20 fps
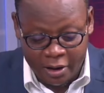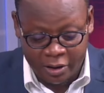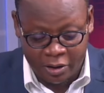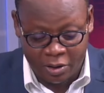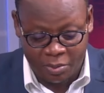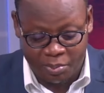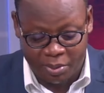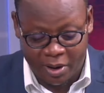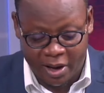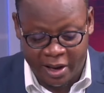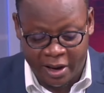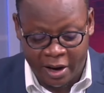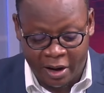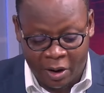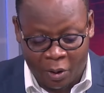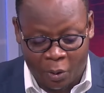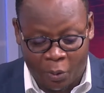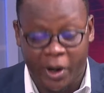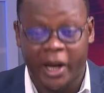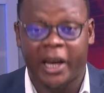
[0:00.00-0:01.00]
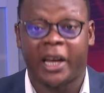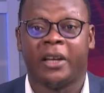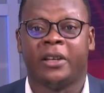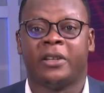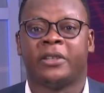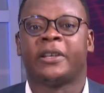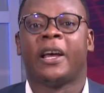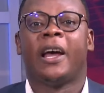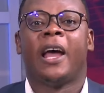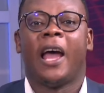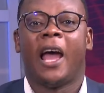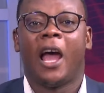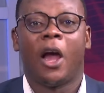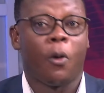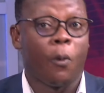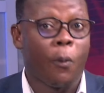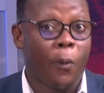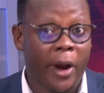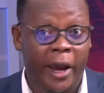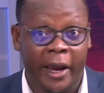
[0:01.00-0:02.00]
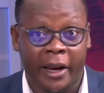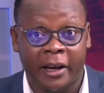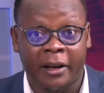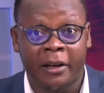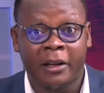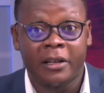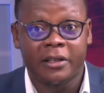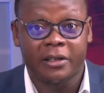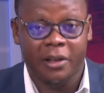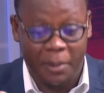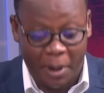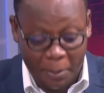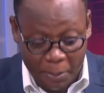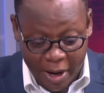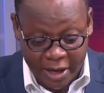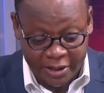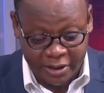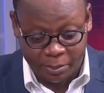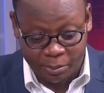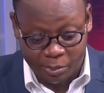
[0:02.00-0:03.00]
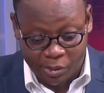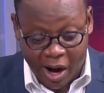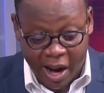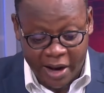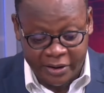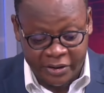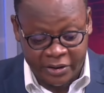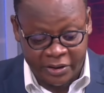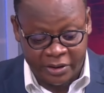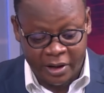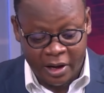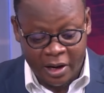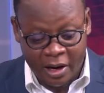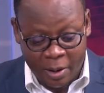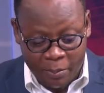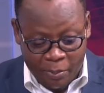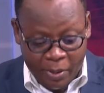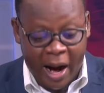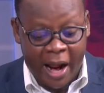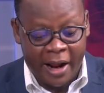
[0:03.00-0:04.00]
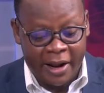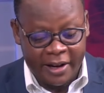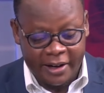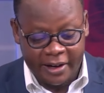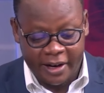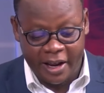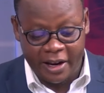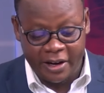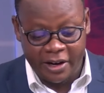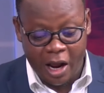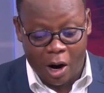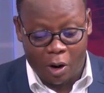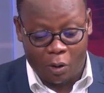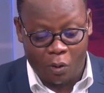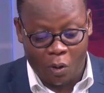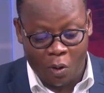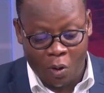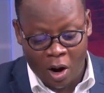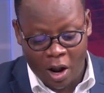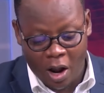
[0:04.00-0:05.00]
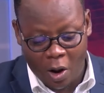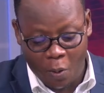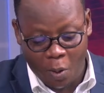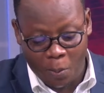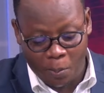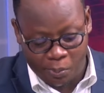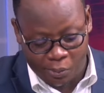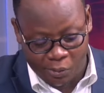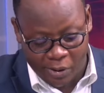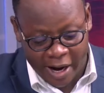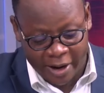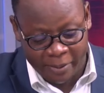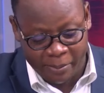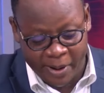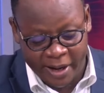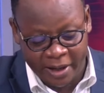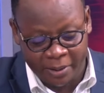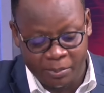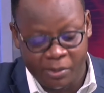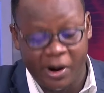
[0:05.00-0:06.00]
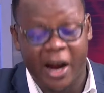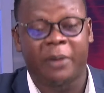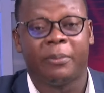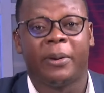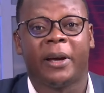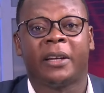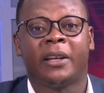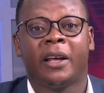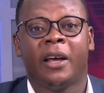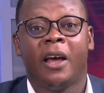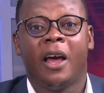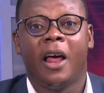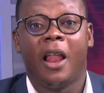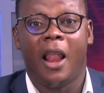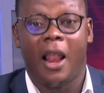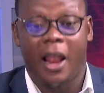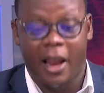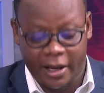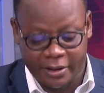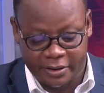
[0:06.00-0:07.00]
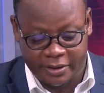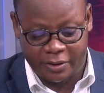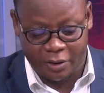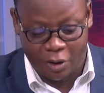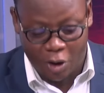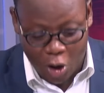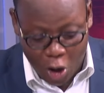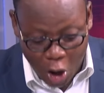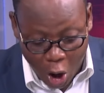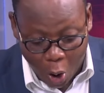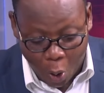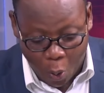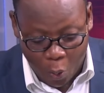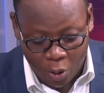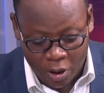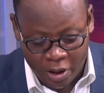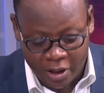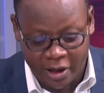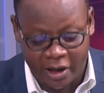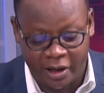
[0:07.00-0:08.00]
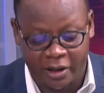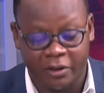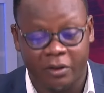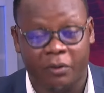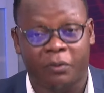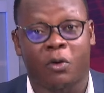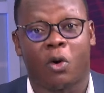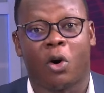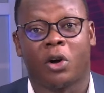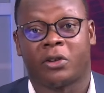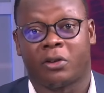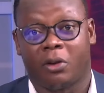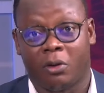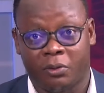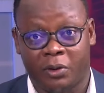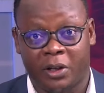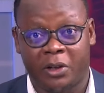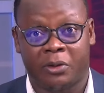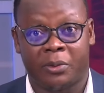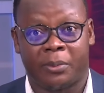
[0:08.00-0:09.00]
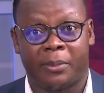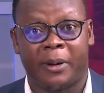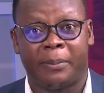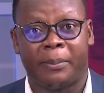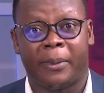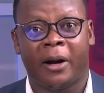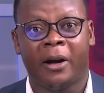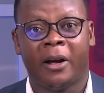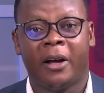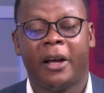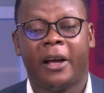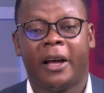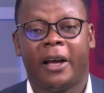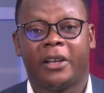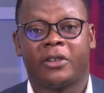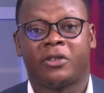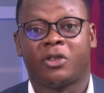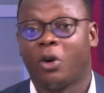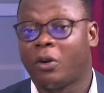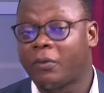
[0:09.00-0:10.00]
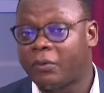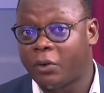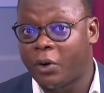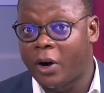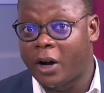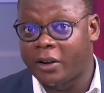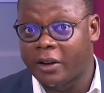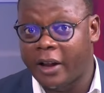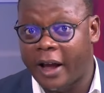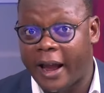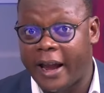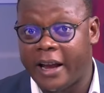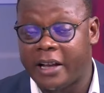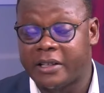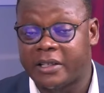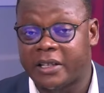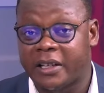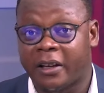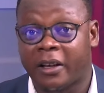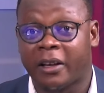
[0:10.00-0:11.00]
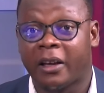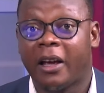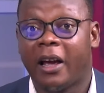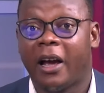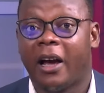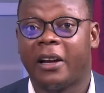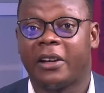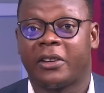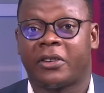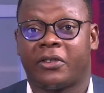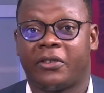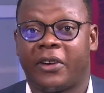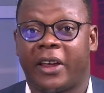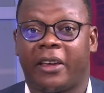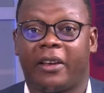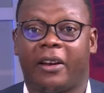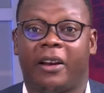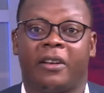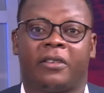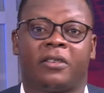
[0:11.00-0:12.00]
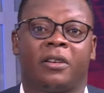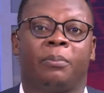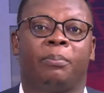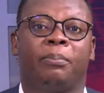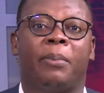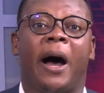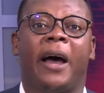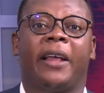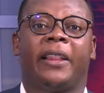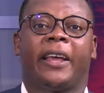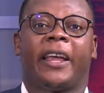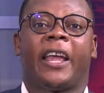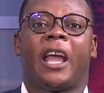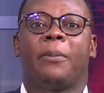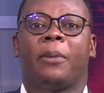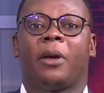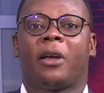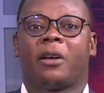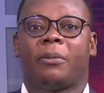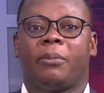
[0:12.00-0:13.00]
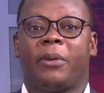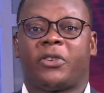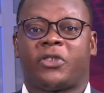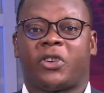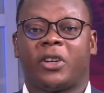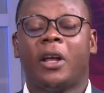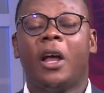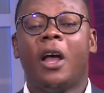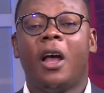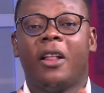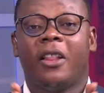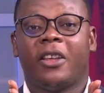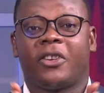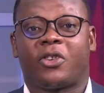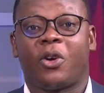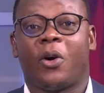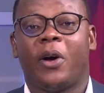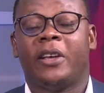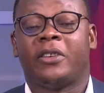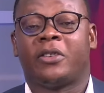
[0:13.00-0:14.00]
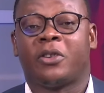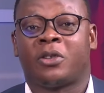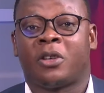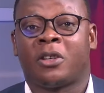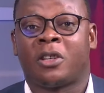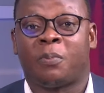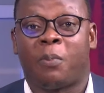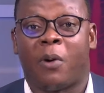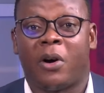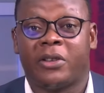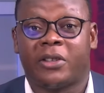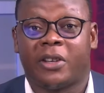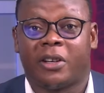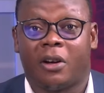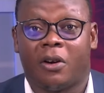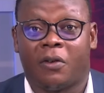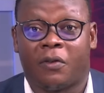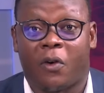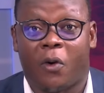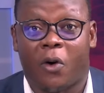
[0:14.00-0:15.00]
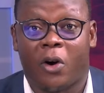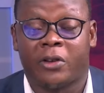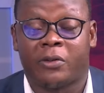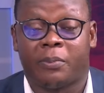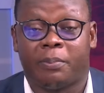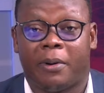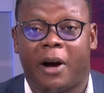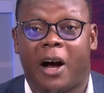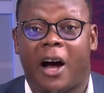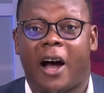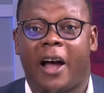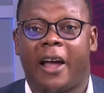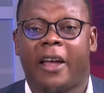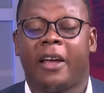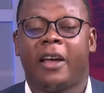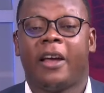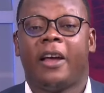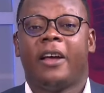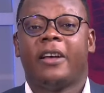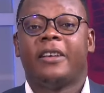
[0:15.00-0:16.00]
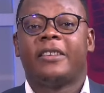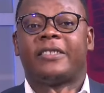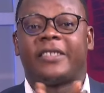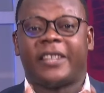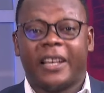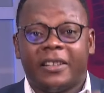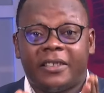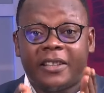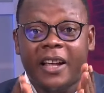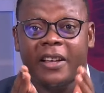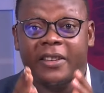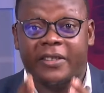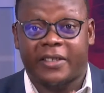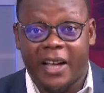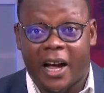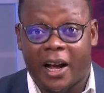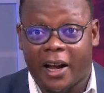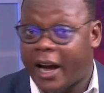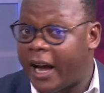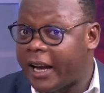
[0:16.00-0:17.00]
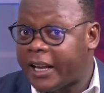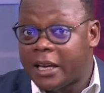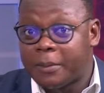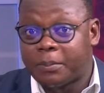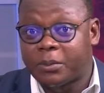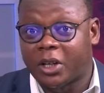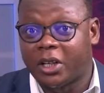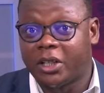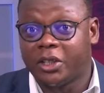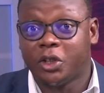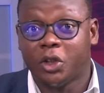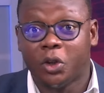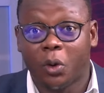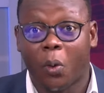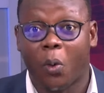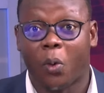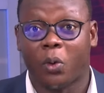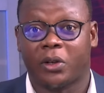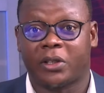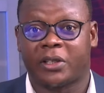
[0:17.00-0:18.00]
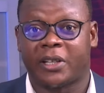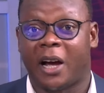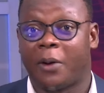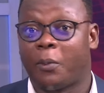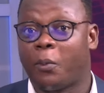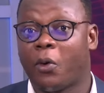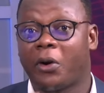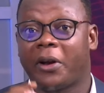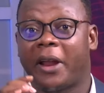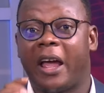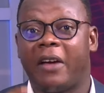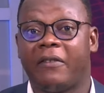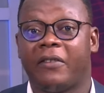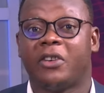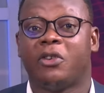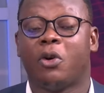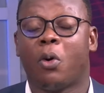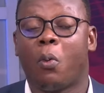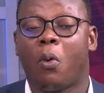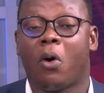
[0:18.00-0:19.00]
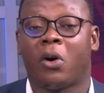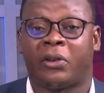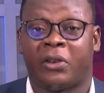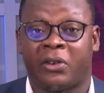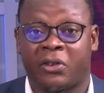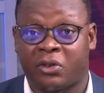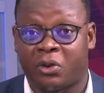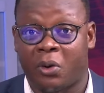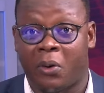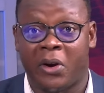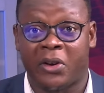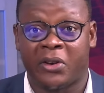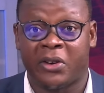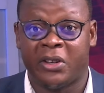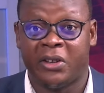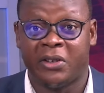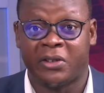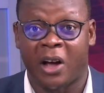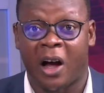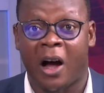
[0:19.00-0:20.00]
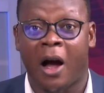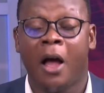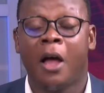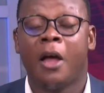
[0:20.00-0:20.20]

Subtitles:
to play the quiz and win some amazing prizes. Pride Bet. Pride Bet, let's go. And of course, also you remember, it's not for under 18 and it's regulated by the Gaming Commission. The show is also sponsored, of course, by Syntex Tank. I keep telling you all the time, whatever your water storage needs are,